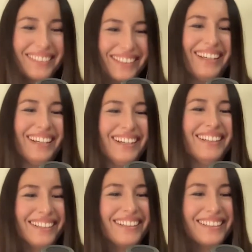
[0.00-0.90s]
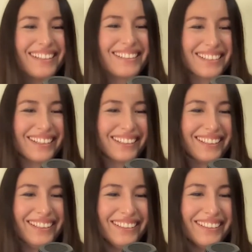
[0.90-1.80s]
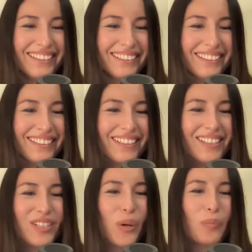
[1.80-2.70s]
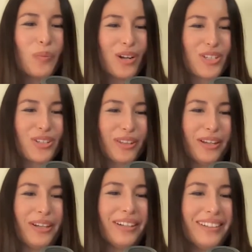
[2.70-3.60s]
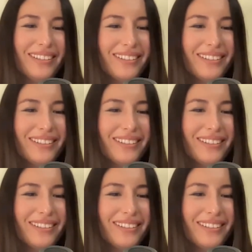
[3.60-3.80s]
Yeah, exactly. No pressure there.